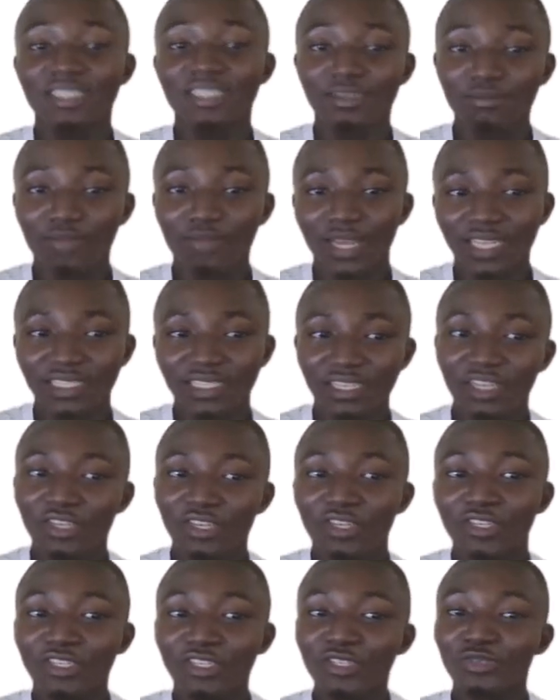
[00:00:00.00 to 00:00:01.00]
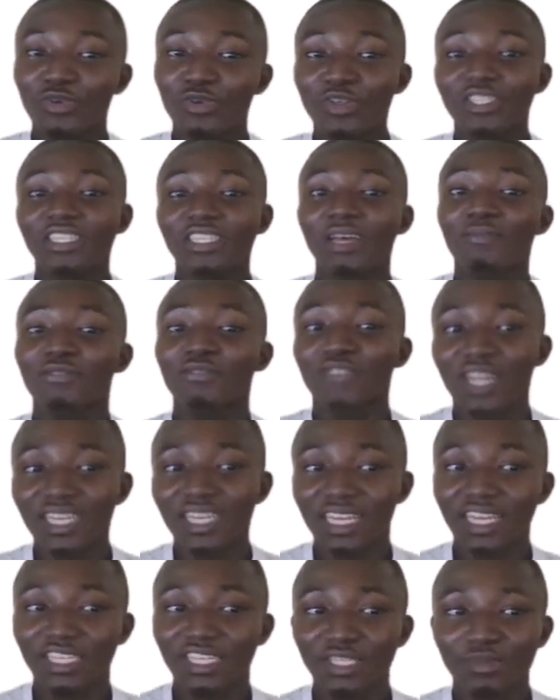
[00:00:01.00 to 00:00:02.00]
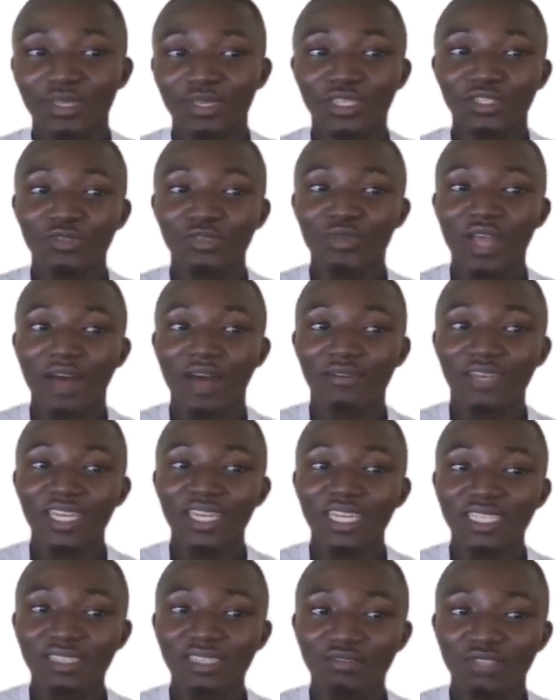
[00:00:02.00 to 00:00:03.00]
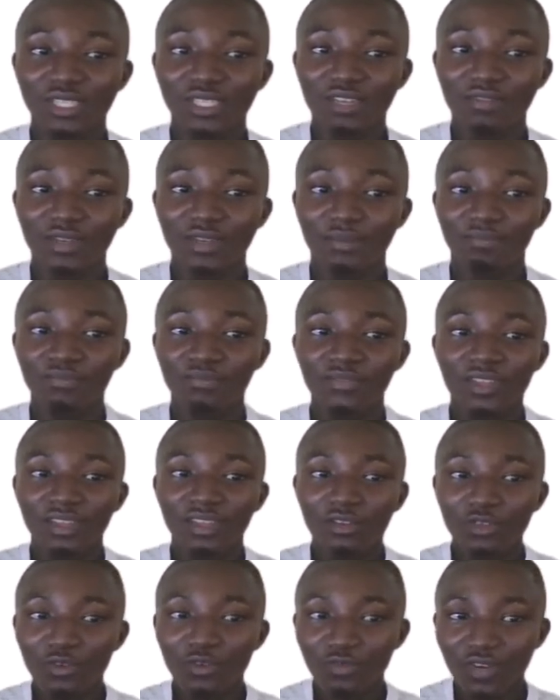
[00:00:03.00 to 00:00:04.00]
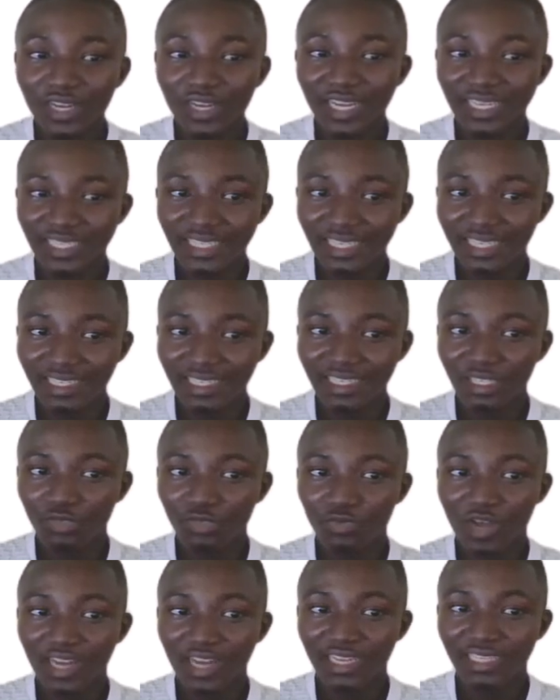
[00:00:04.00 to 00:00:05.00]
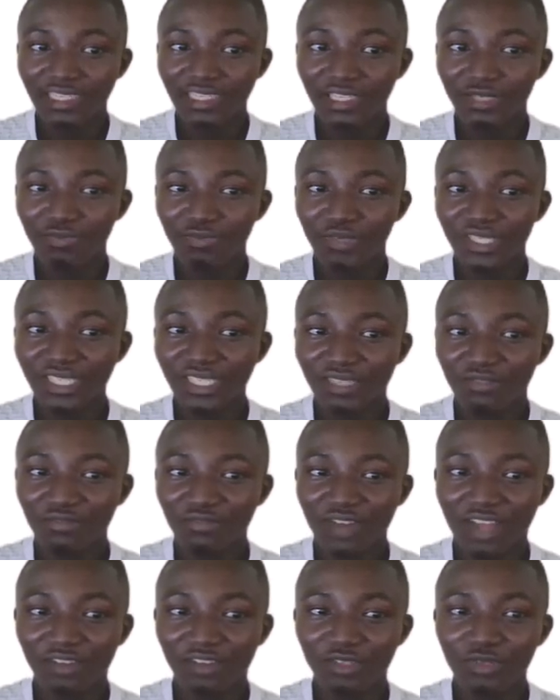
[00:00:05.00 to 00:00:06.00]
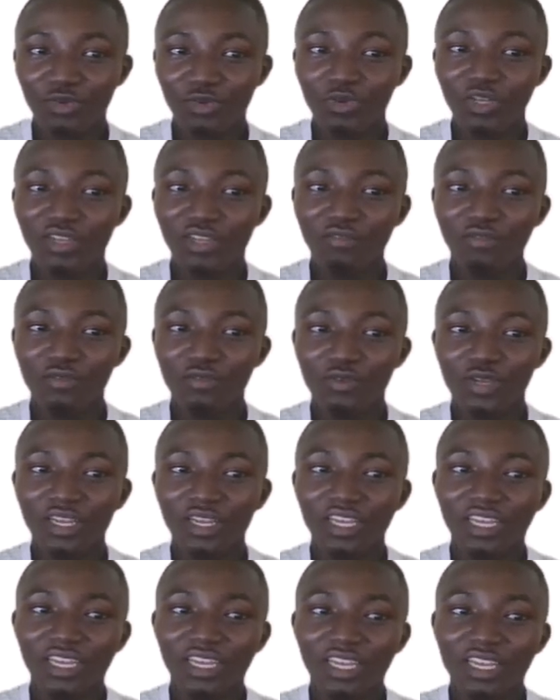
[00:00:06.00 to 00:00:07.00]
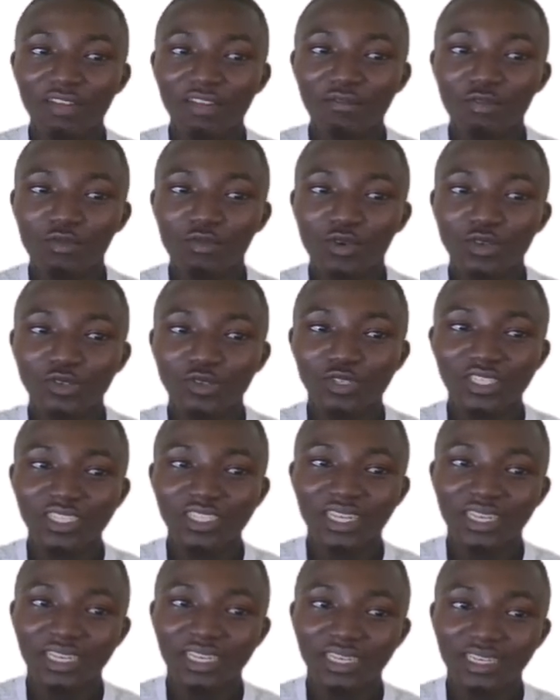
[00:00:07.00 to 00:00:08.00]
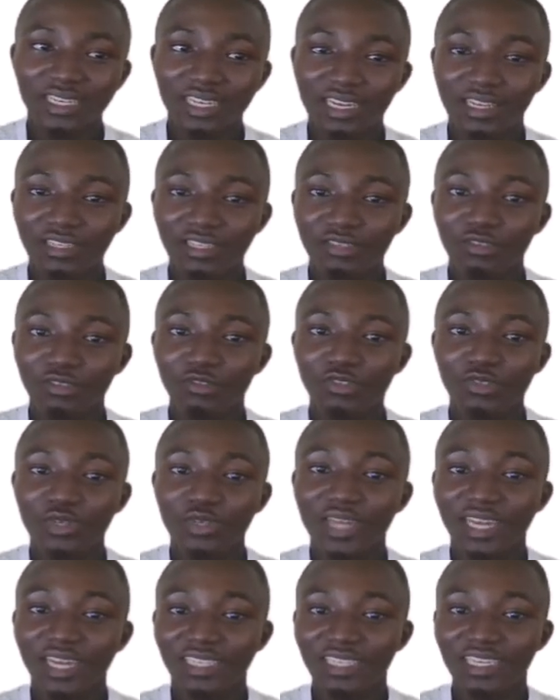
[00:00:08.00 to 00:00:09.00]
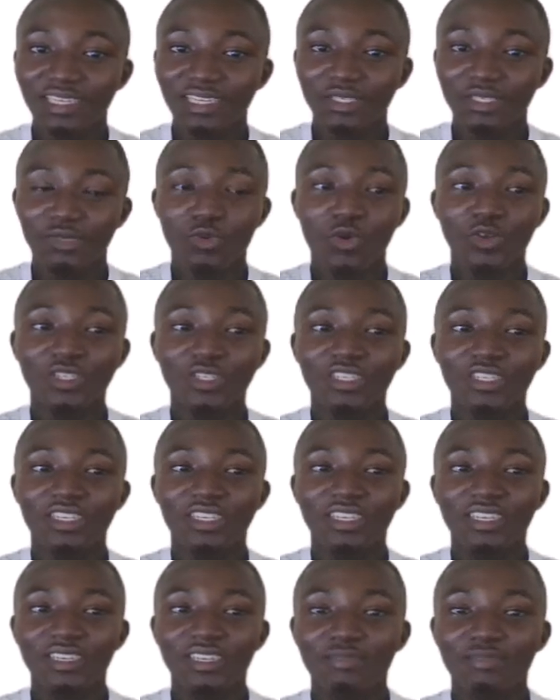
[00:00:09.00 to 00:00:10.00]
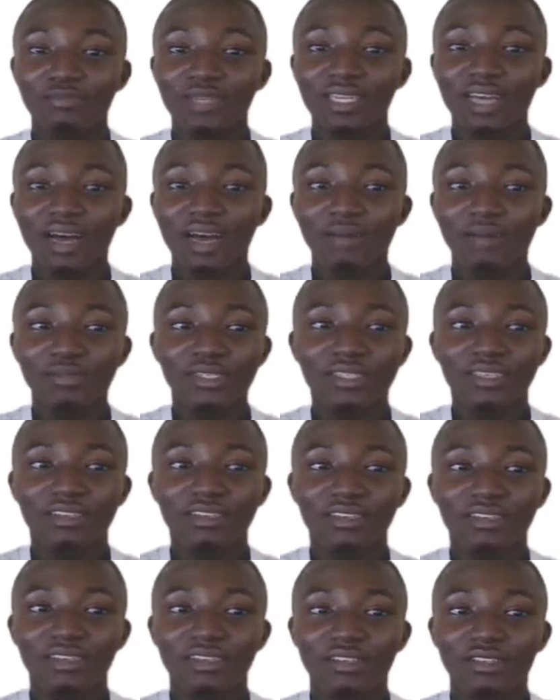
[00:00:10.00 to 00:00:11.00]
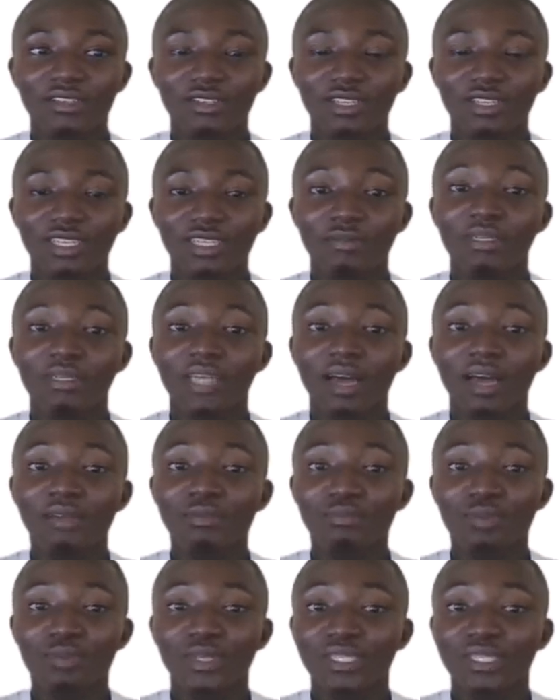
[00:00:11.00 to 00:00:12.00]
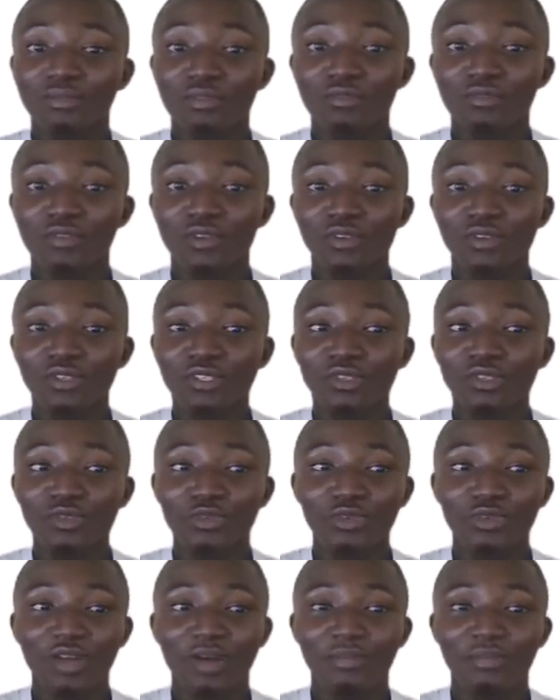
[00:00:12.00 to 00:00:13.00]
same base, you need to subtract the exponent. So we have -7. Don't forget this one, it is +5. So if you want to send it there so that it's what becomes it becomes possible for you to